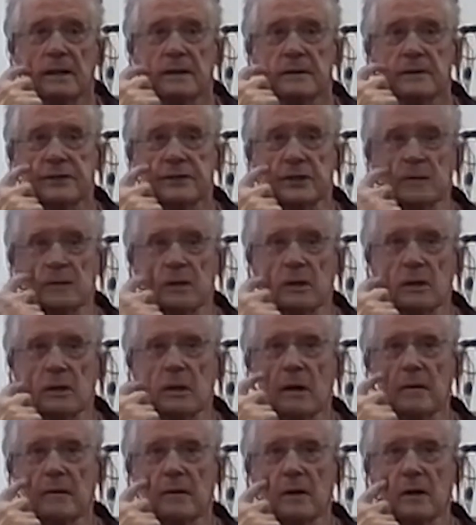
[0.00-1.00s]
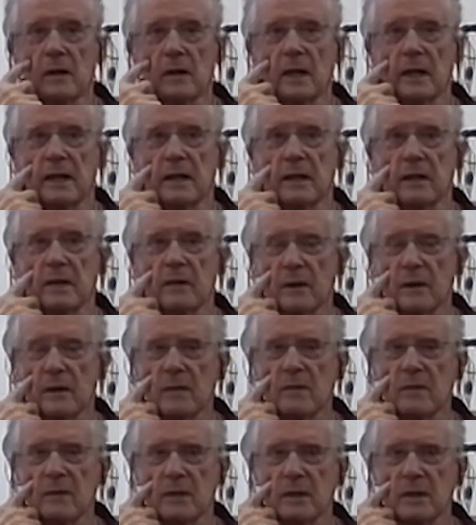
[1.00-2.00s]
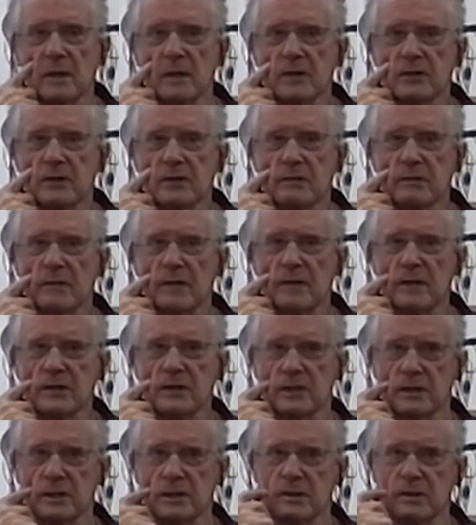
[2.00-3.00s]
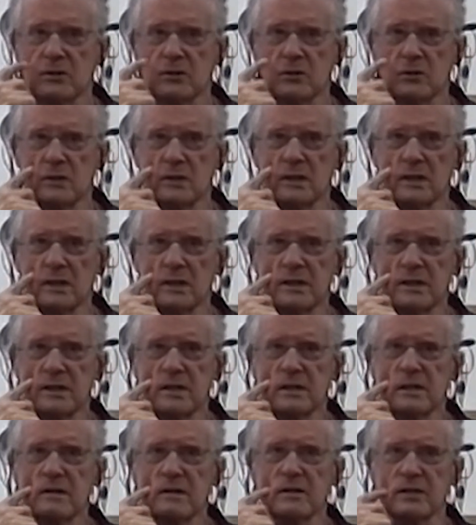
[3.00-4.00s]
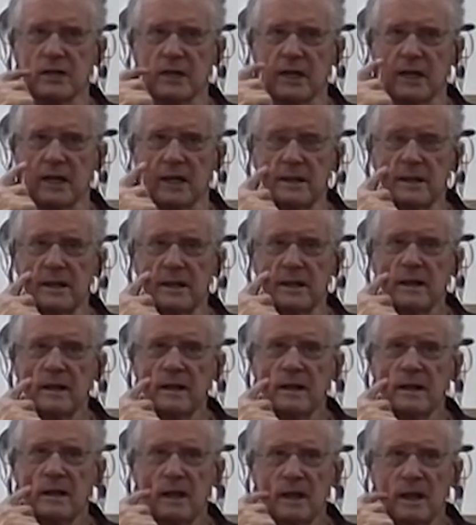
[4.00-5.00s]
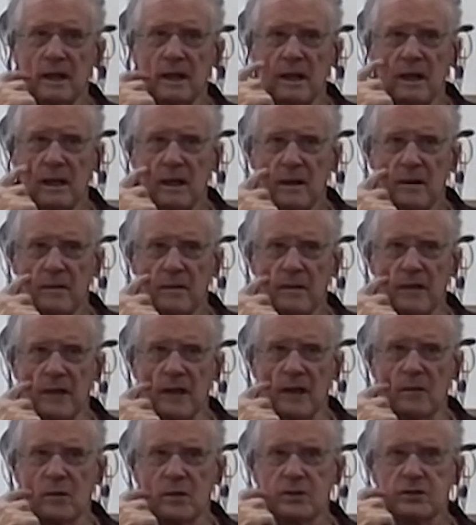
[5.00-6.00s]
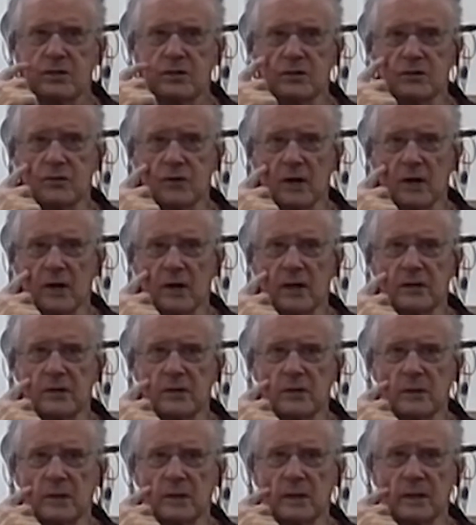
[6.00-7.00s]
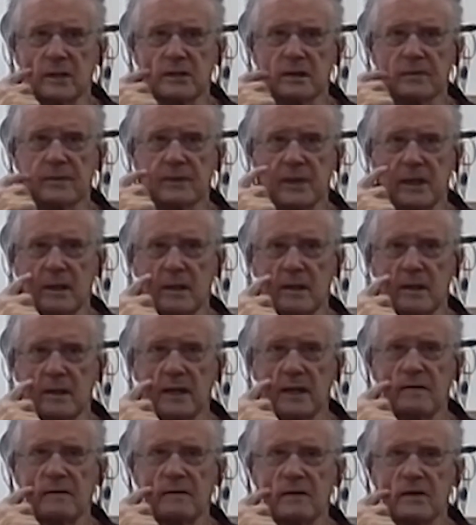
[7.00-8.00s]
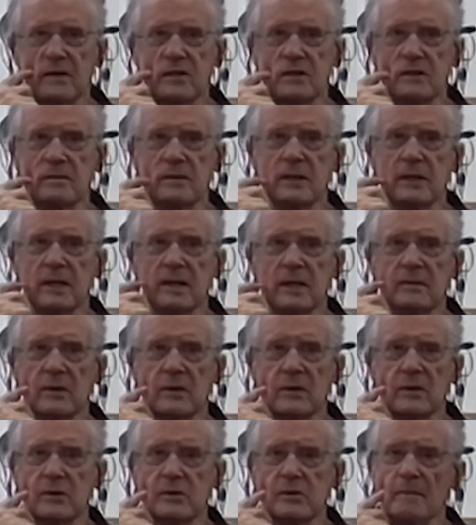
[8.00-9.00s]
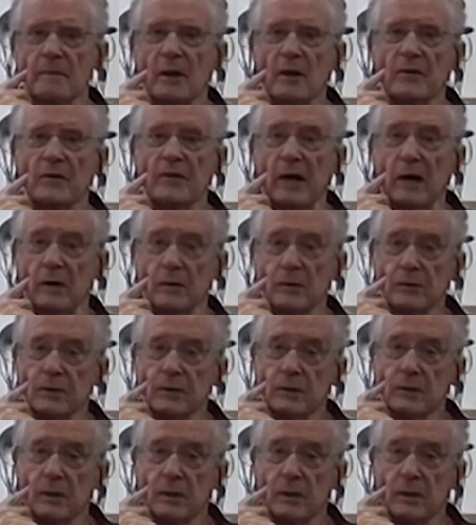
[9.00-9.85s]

Somewhere along the line at Cranbrook, I should mention, Julius said that we should try doing something that eventually became known as melt out.